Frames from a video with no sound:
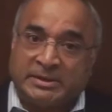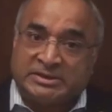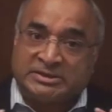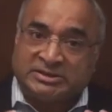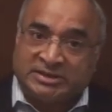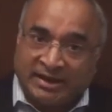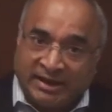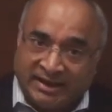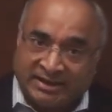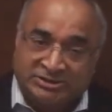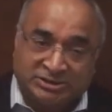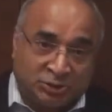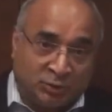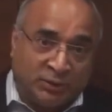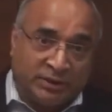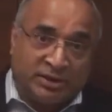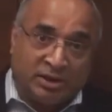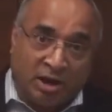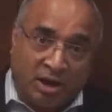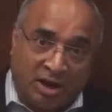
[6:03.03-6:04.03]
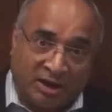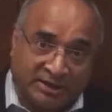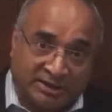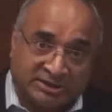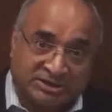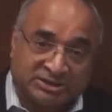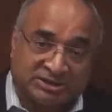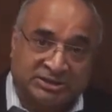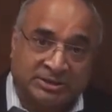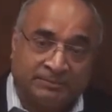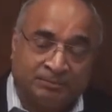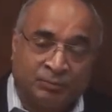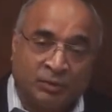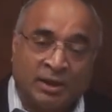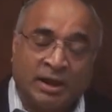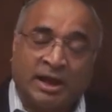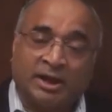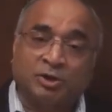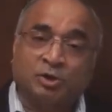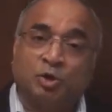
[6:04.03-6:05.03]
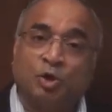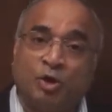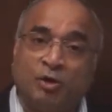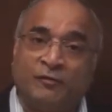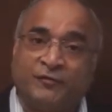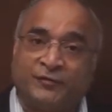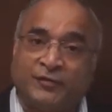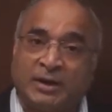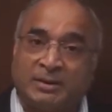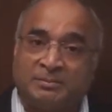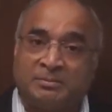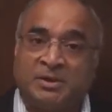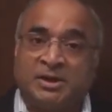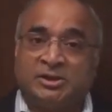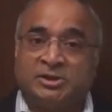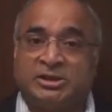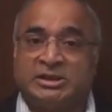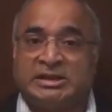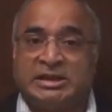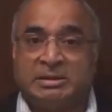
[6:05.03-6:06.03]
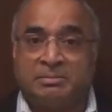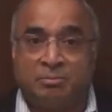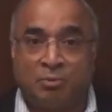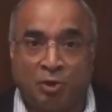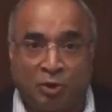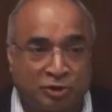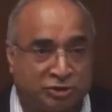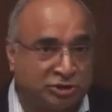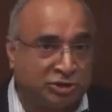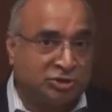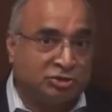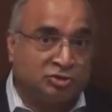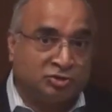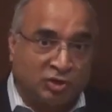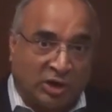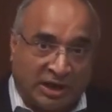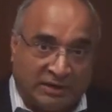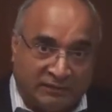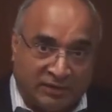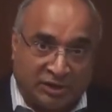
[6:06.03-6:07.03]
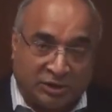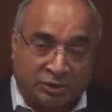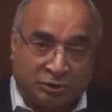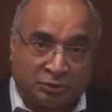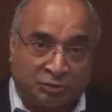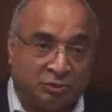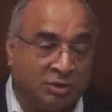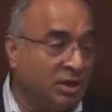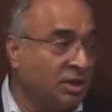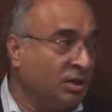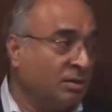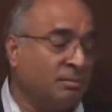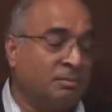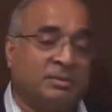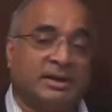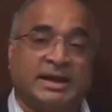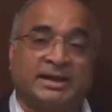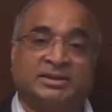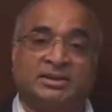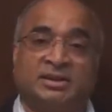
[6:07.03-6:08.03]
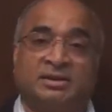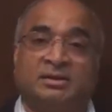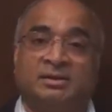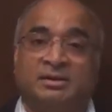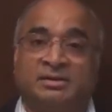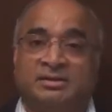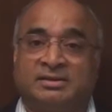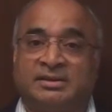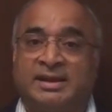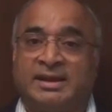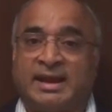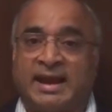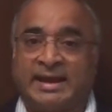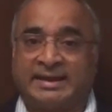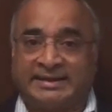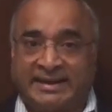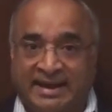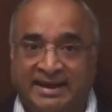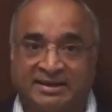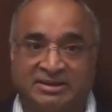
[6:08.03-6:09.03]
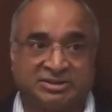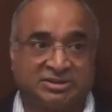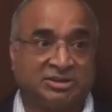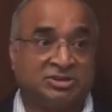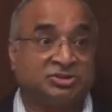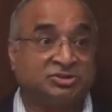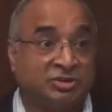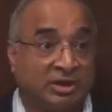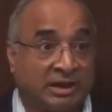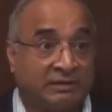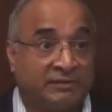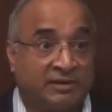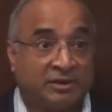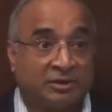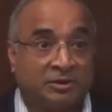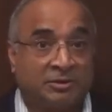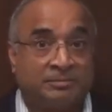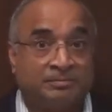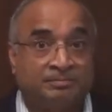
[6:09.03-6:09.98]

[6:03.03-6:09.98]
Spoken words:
intellectually honest and go from the emotion driving you, rather the analysis driving you.